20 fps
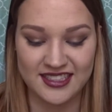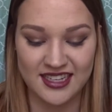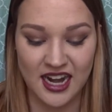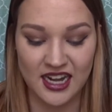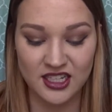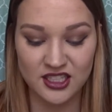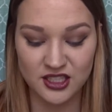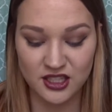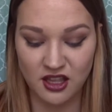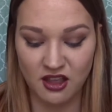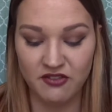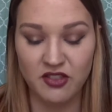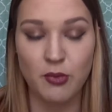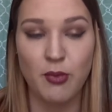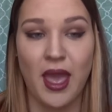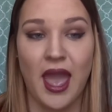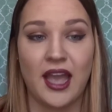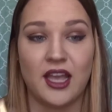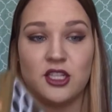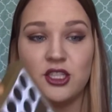And I just love the
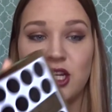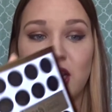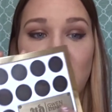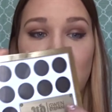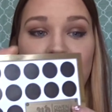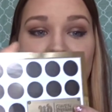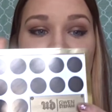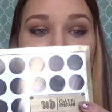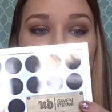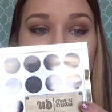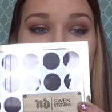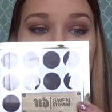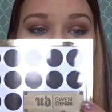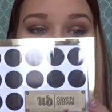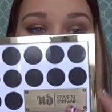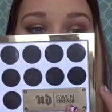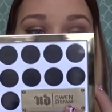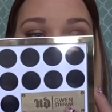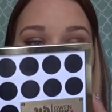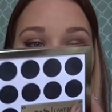packaging. I think it's
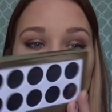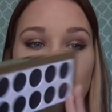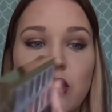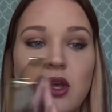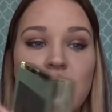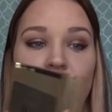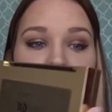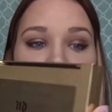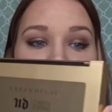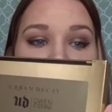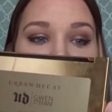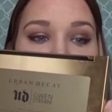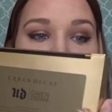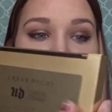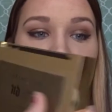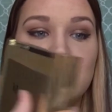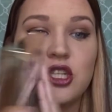so cute and